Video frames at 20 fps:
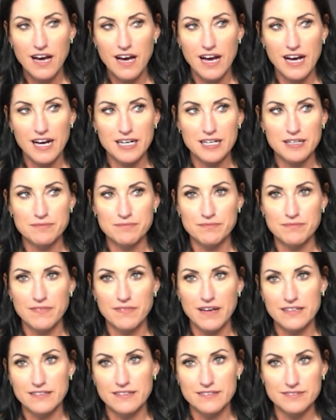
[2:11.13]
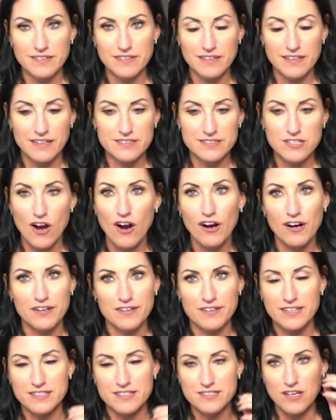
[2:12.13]
And it's
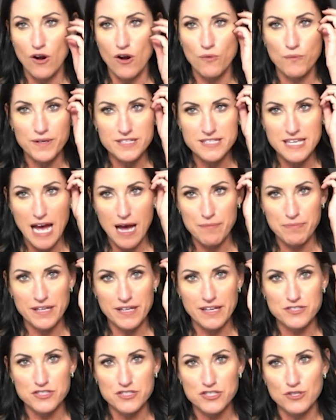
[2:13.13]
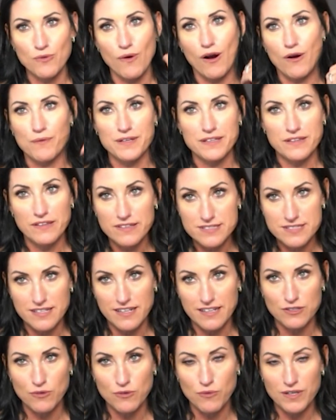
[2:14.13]
hard because are we
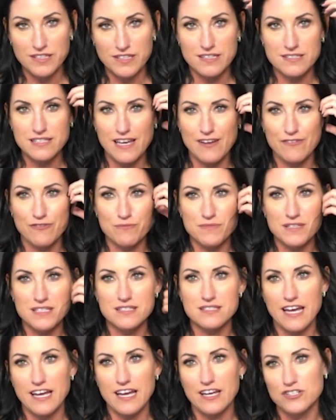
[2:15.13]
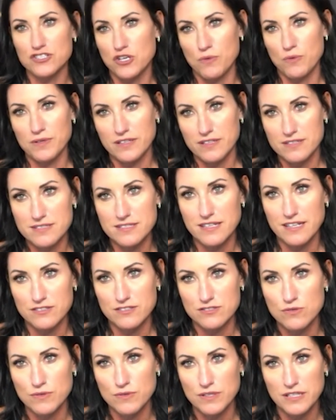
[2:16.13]
listening to what they say from the stage? Are we
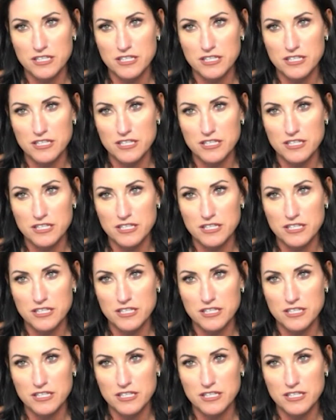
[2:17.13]
listening to an